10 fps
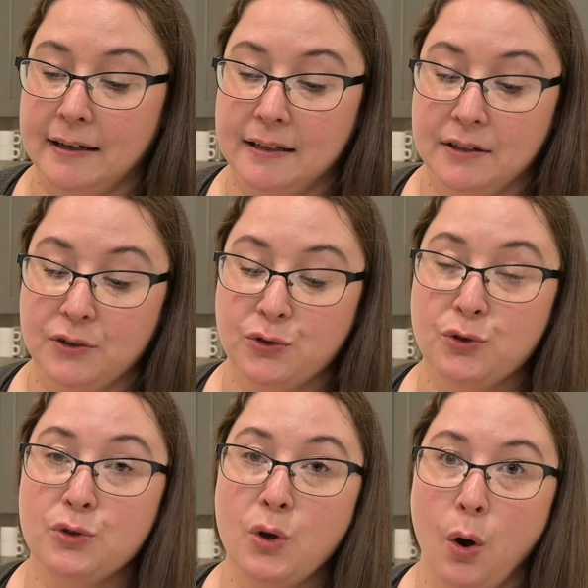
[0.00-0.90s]
is
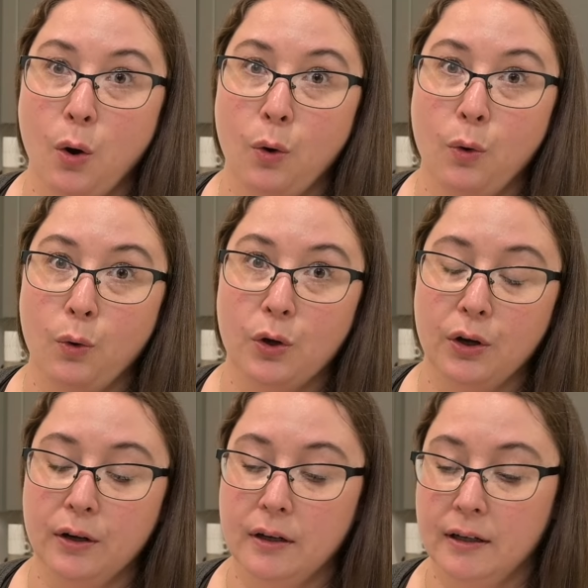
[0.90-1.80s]
so
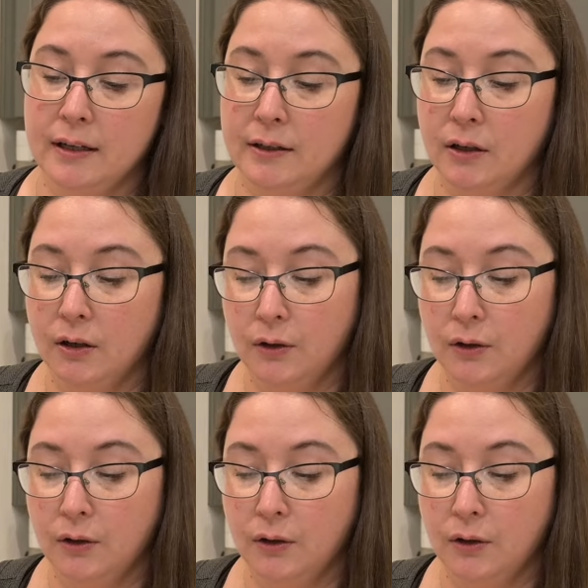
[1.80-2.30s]
good.